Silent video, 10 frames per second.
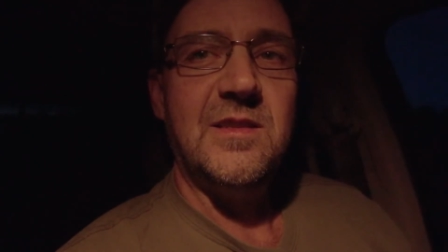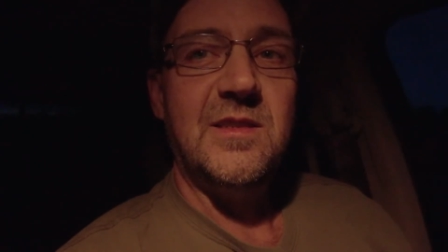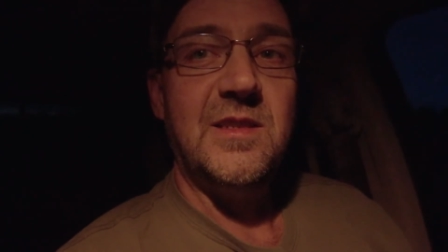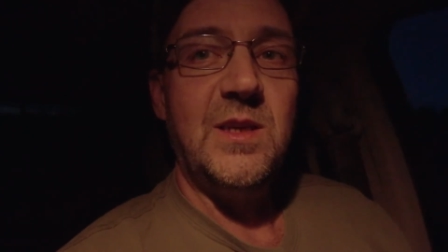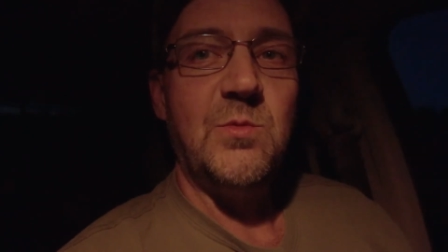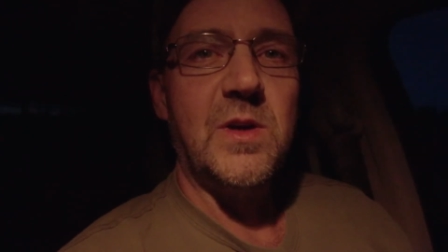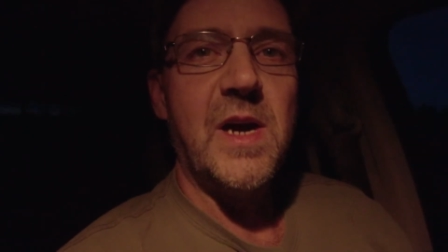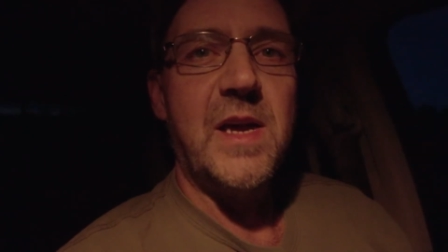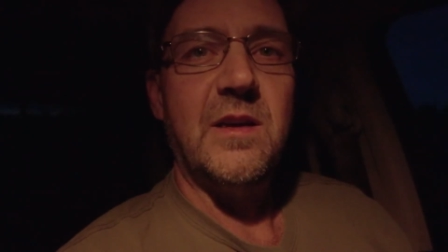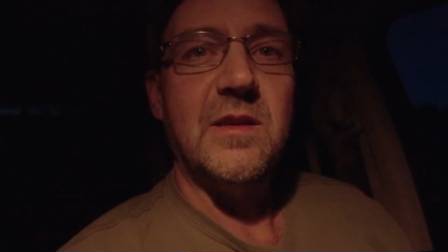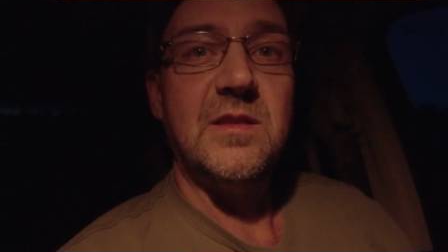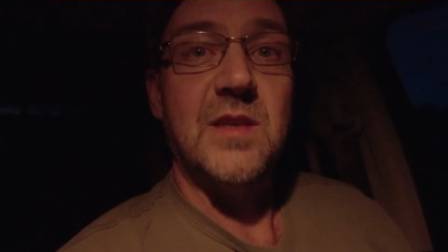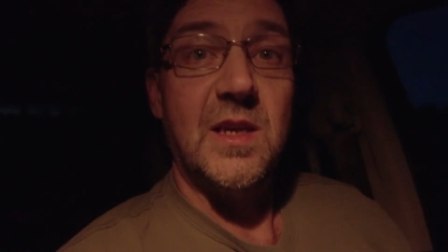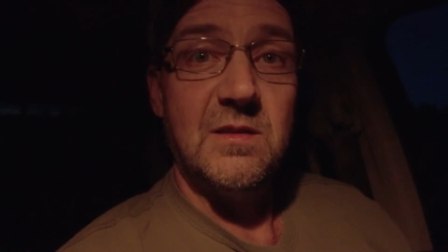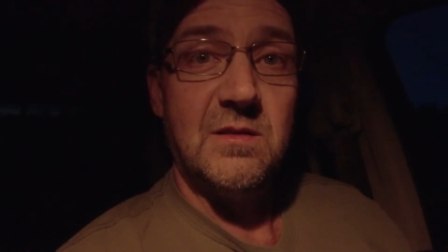see what kind of
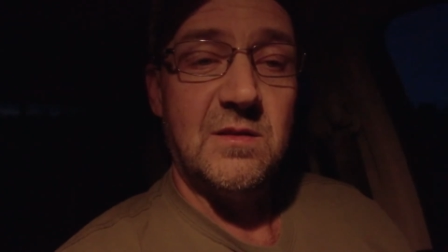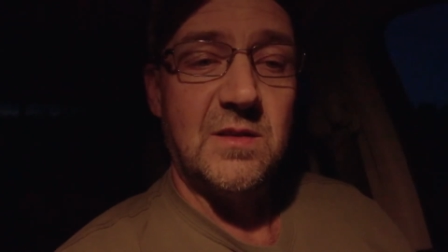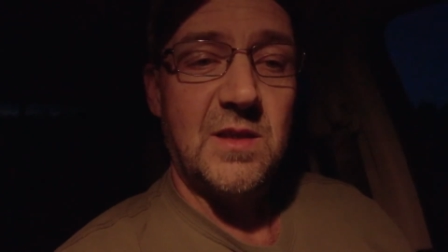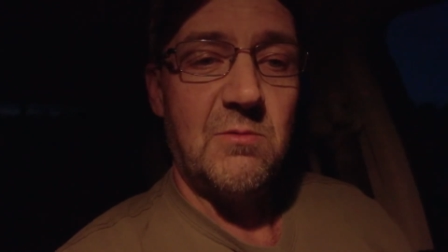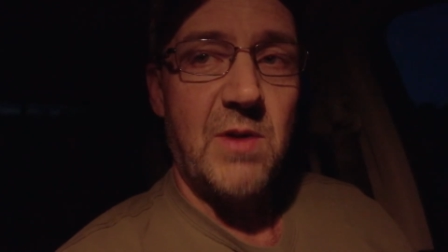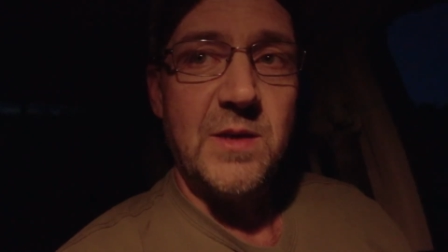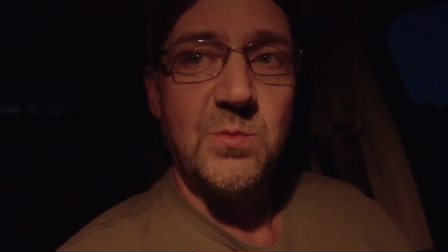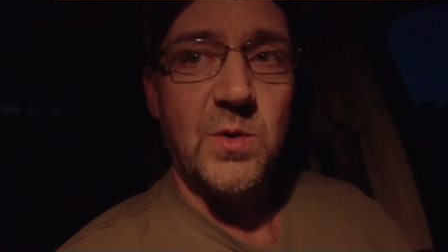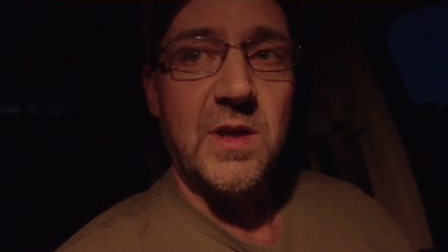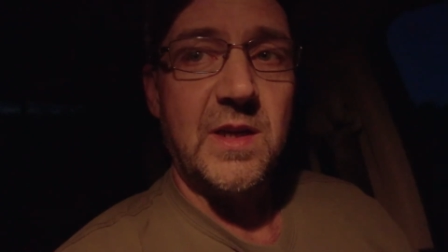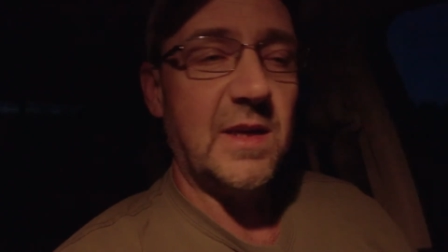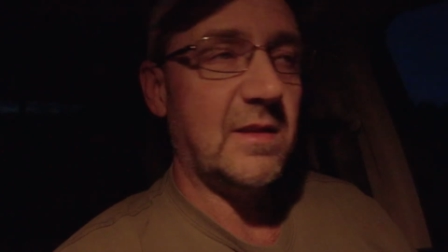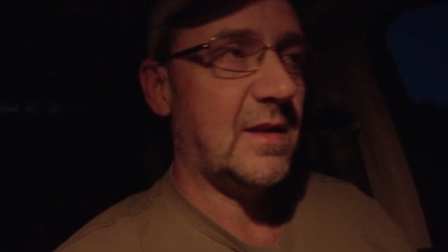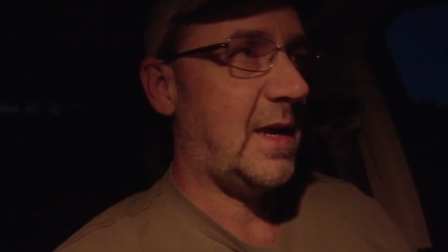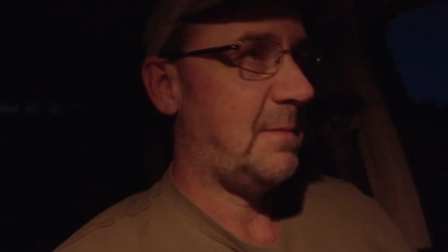sun sunrise we're going to get
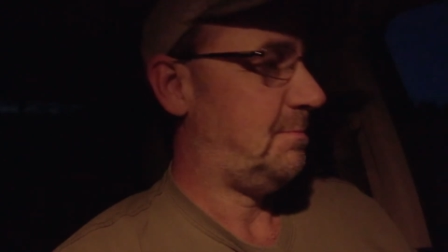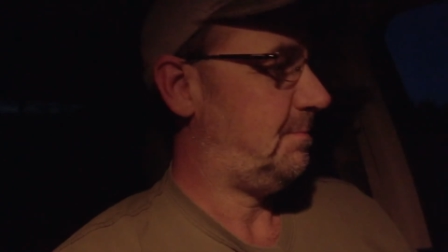today.